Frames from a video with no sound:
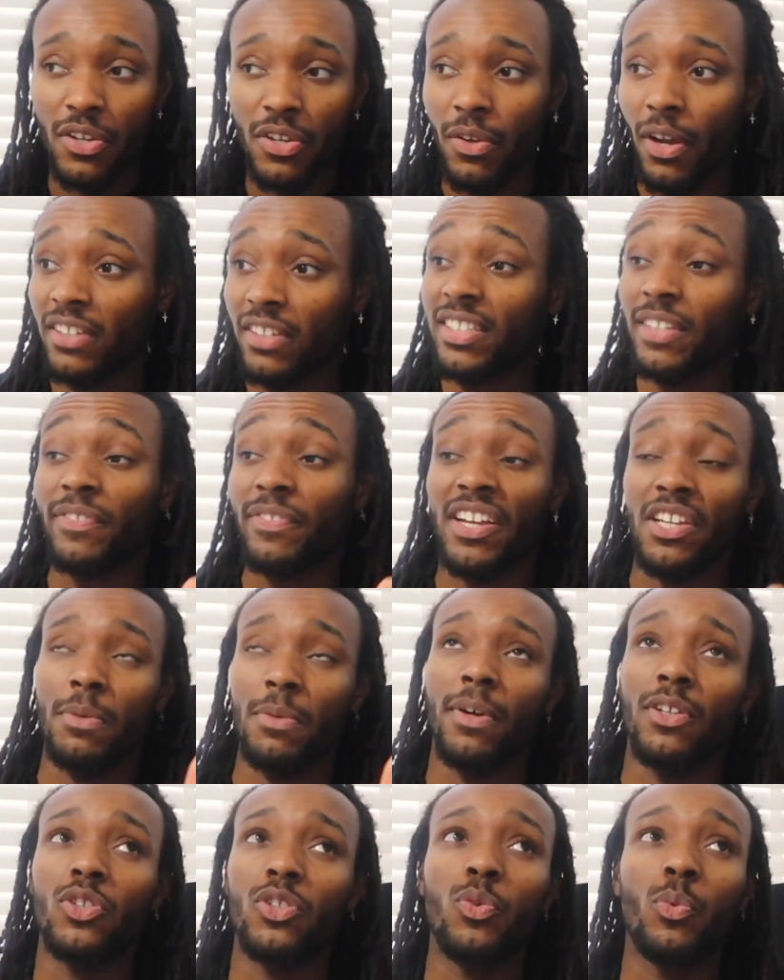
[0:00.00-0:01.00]
I said thank
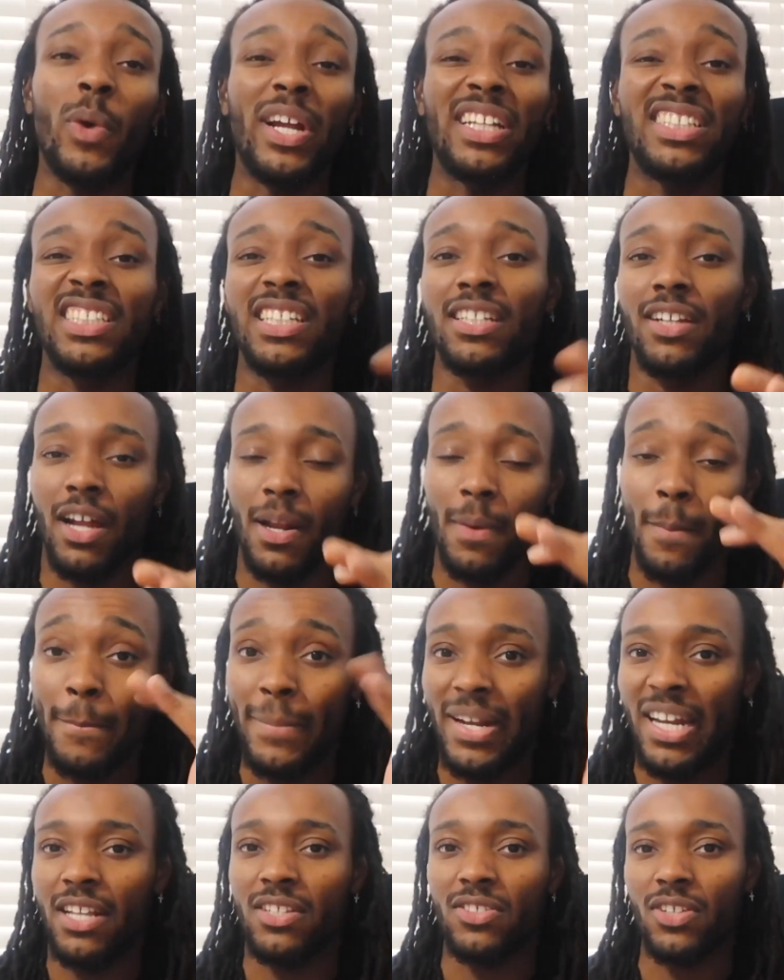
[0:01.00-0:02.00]
you like 29
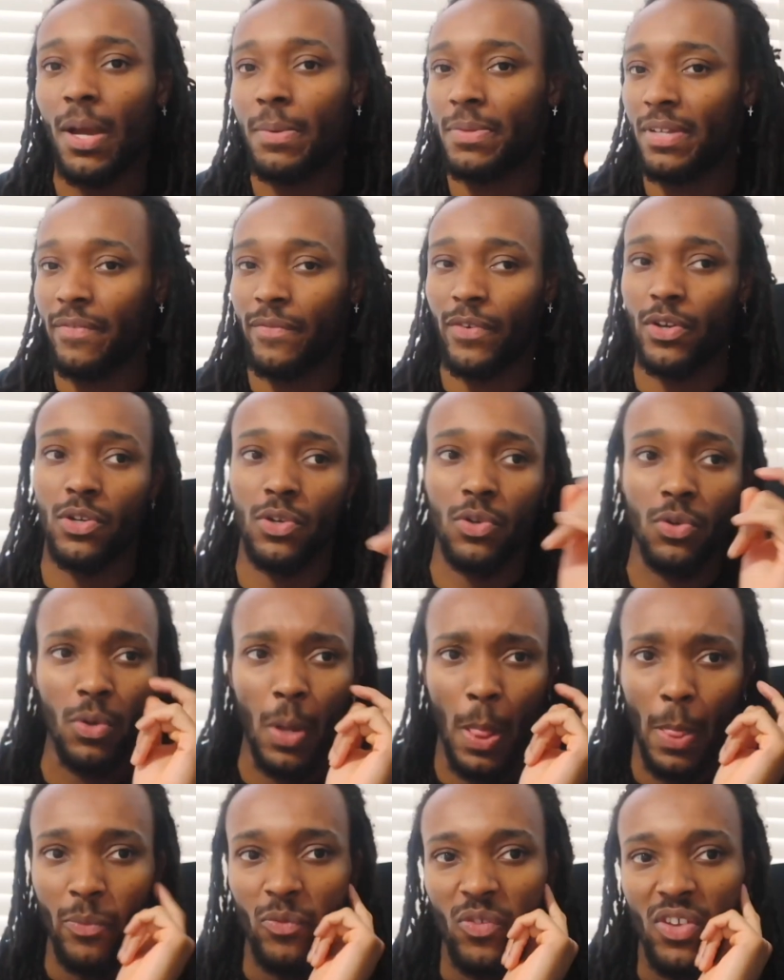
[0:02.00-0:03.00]
million times in that phone call.